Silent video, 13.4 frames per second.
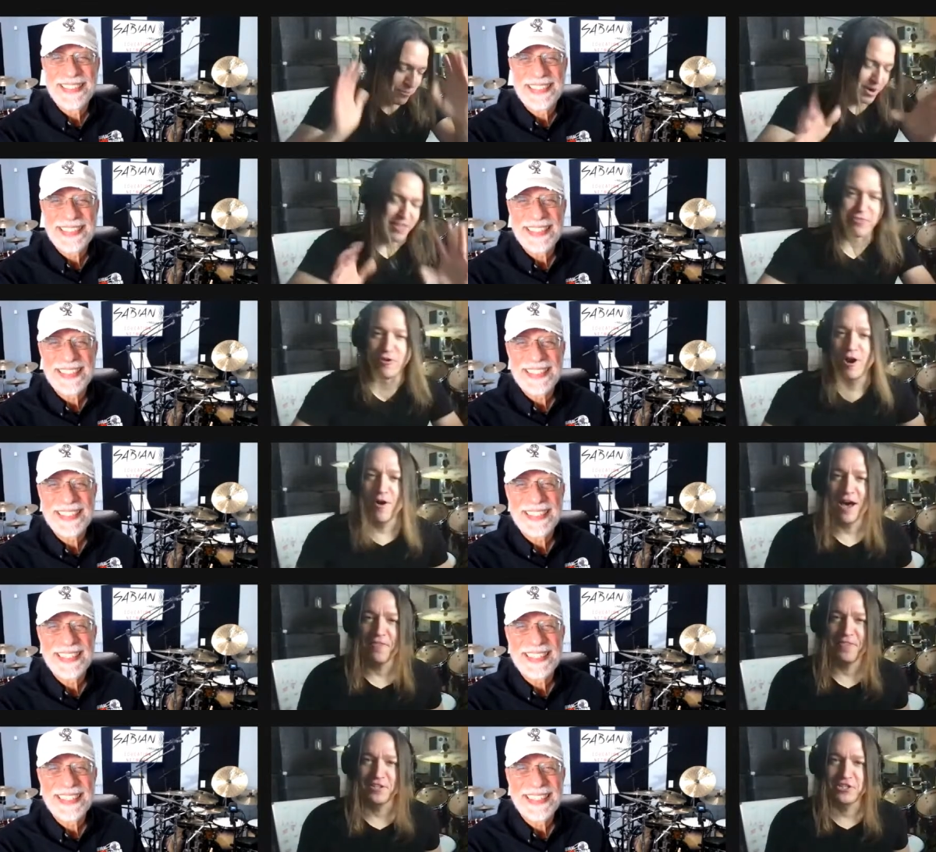Speaker 1: don't want to throw
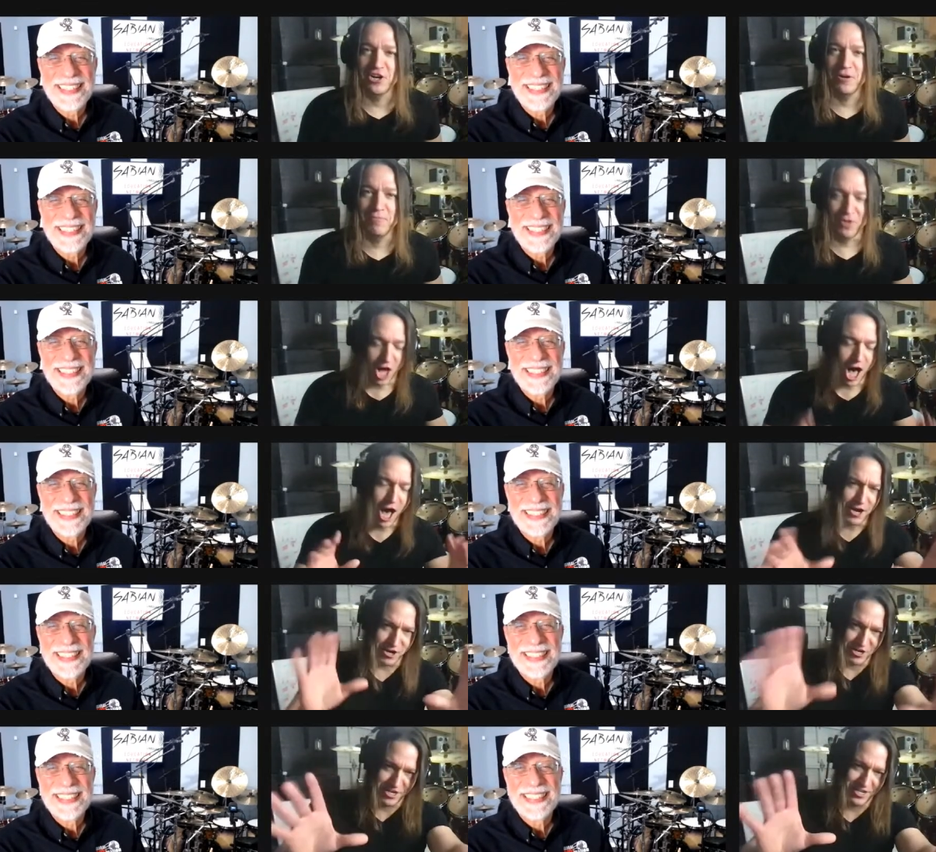out the term
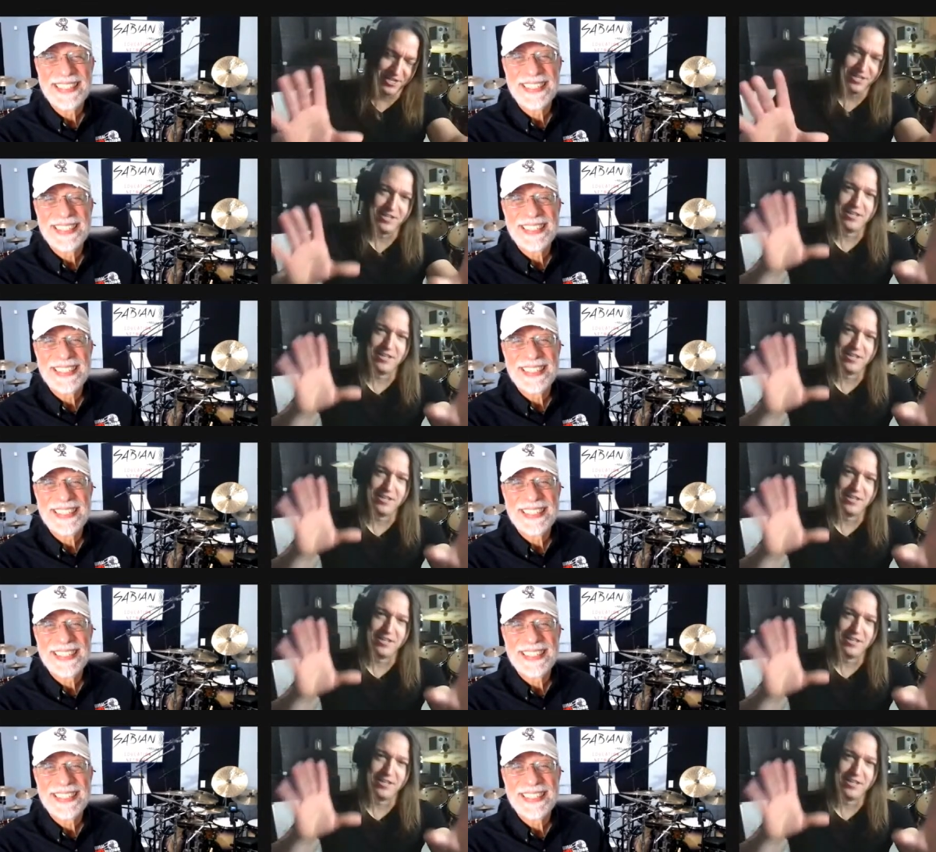honored.